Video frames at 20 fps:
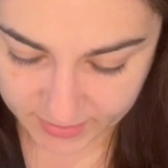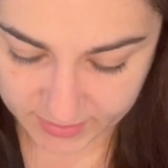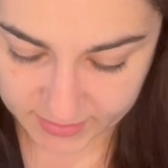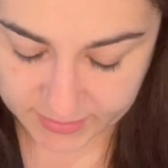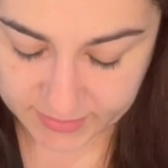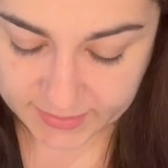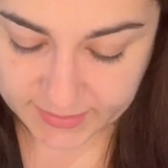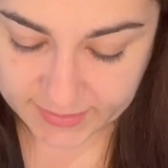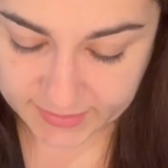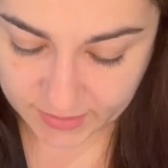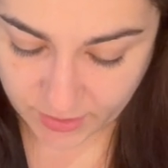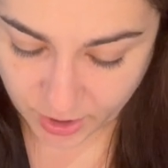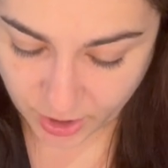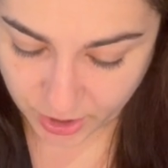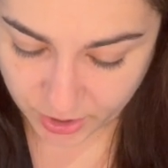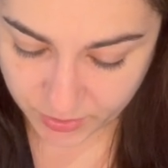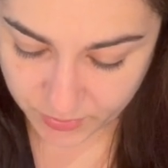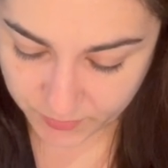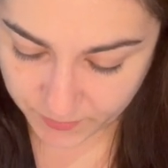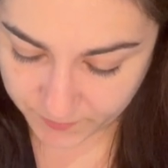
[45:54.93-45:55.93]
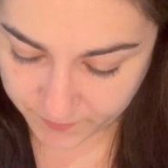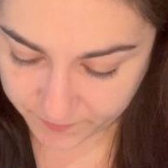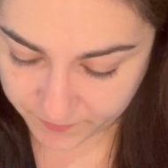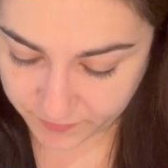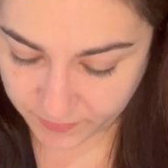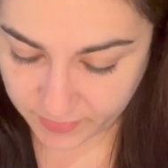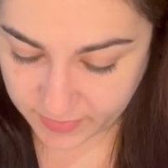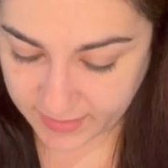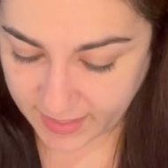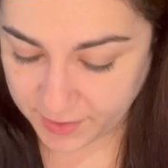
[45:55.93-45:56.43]
So
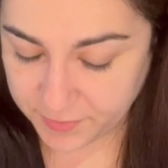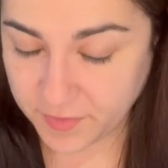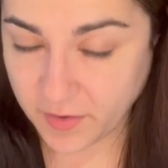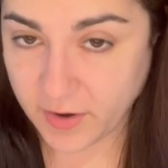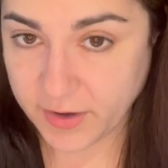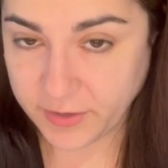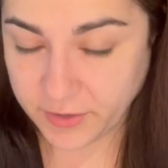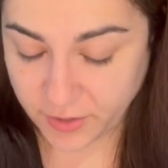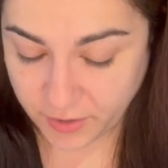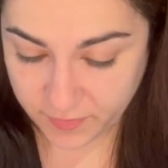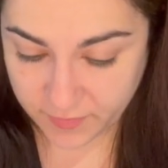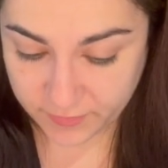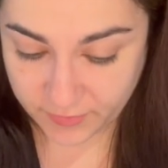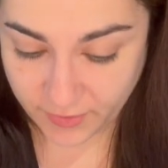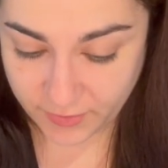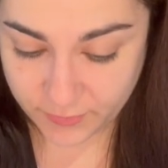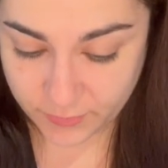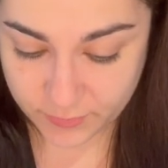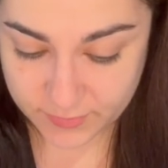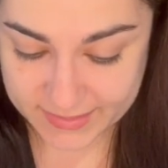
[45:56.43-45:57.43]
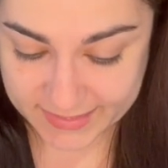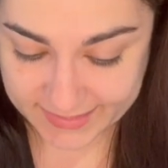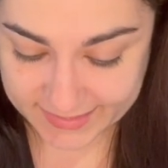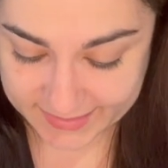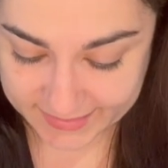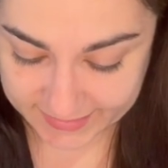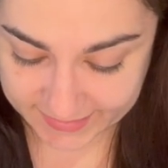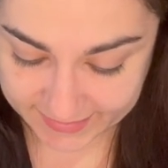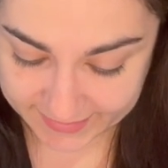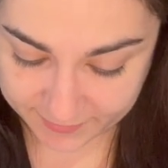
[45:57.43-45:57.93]
now that I know the total
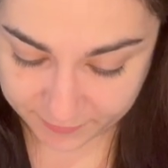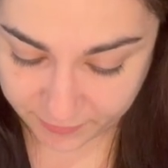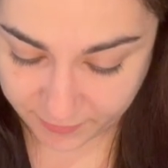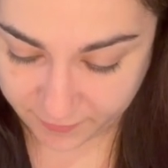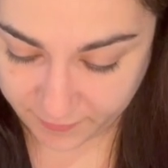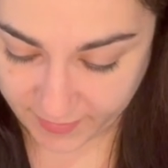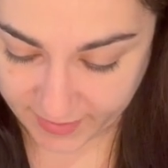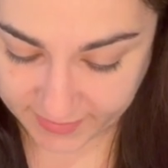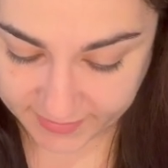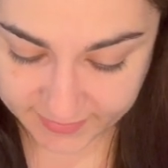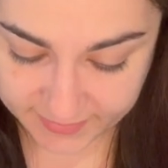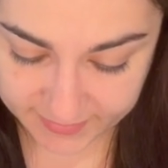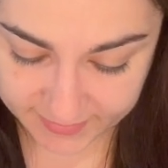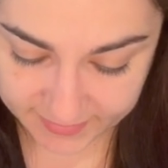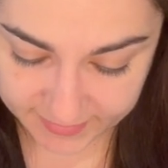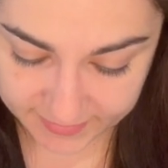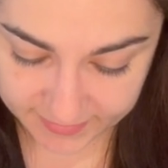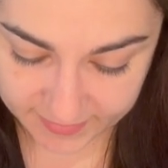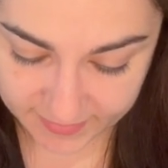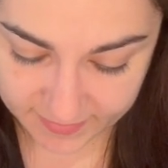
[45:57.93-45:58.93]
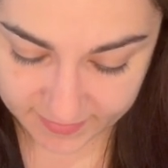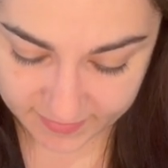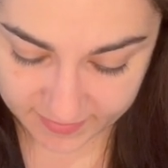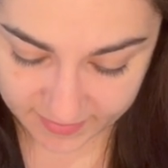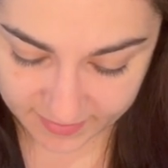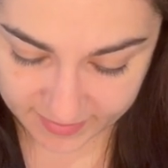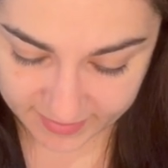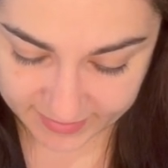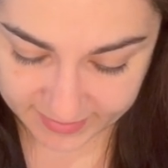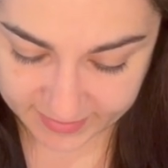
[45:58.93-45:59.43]
distance of the fence,
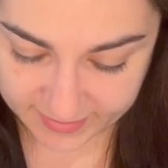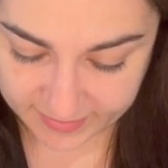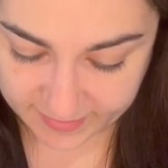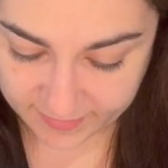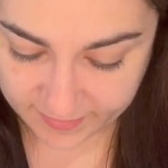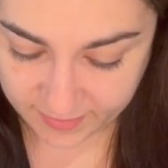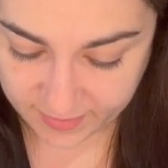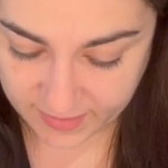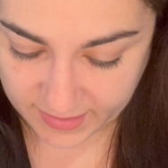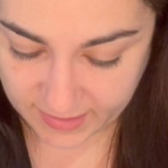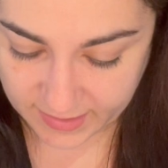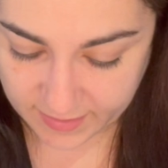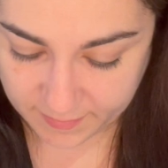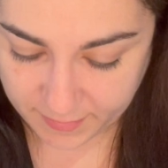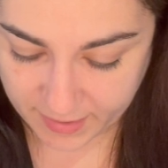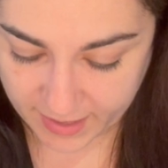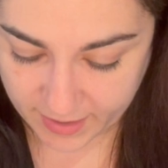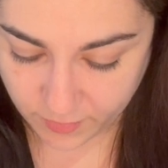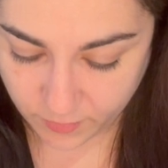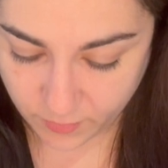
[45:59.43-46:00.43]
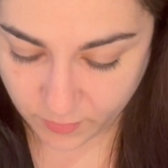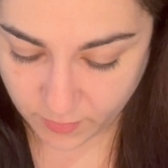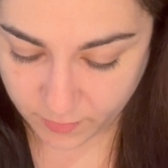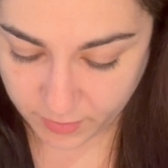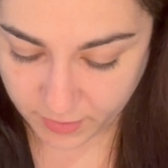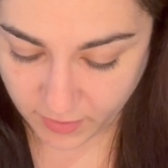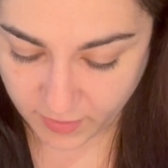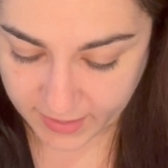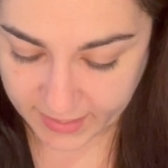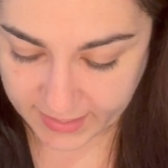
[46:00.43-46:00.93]
I can think about
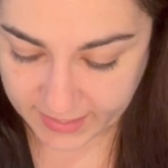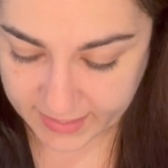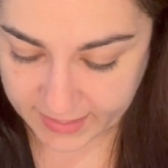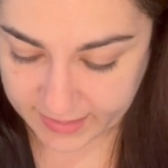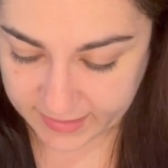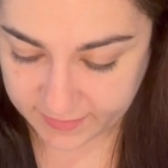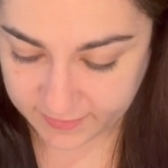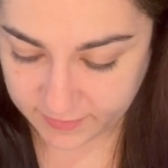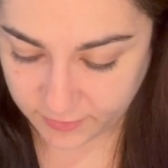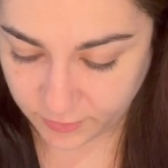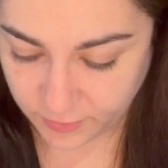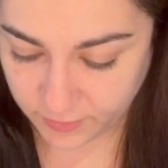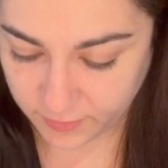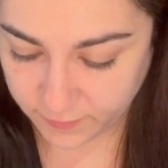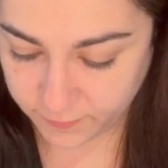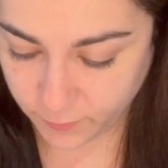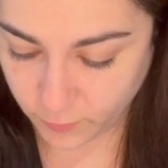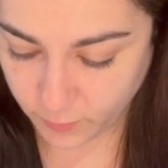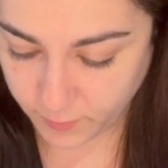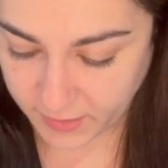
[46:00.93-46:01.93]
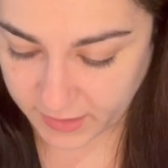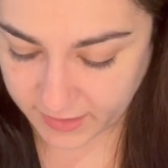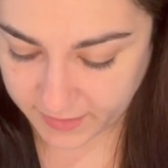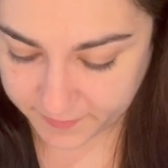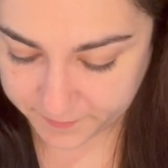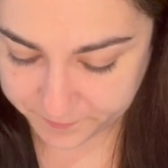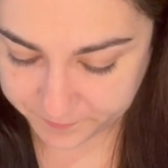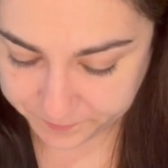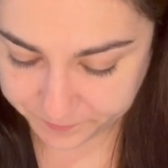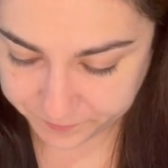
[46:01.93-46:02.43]
applying it into the
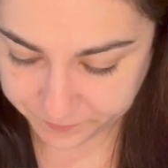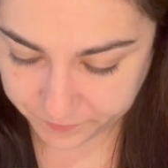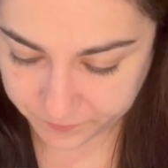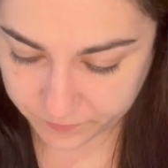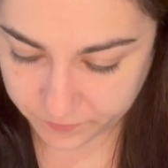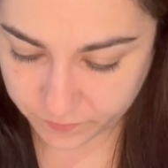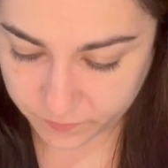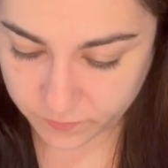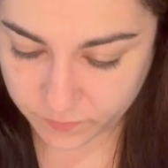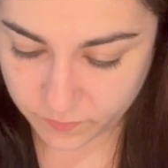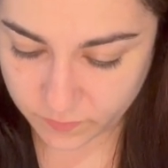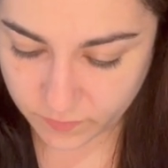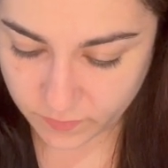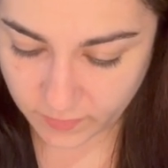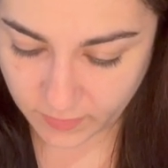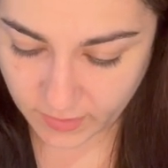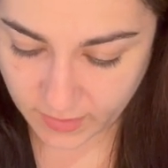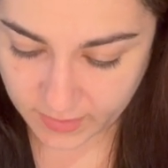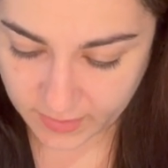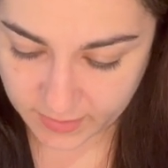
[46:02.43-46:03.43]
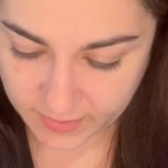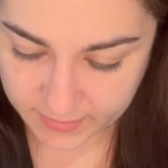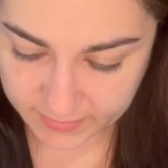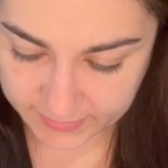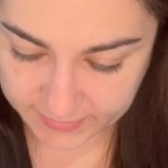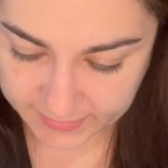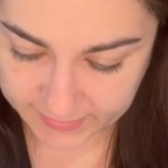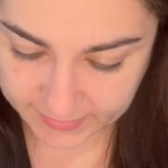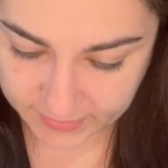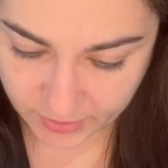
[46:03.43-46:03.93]
formula.
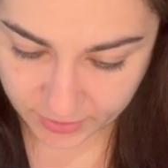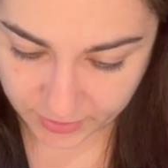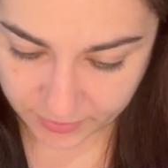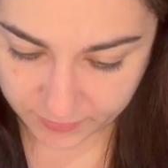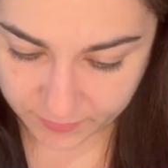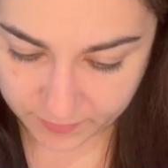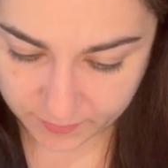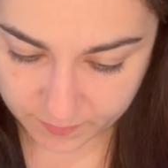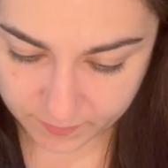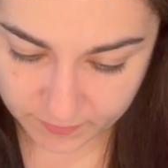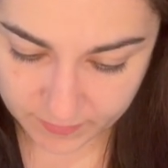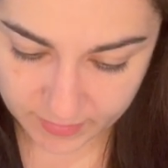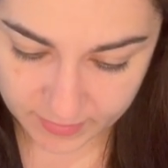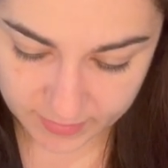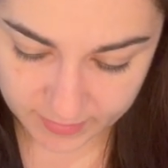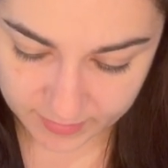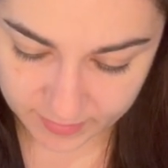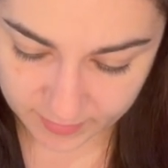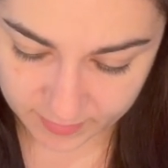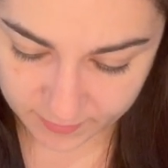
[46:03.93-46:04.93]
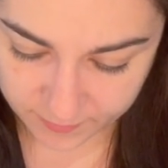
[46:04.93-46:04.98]
So the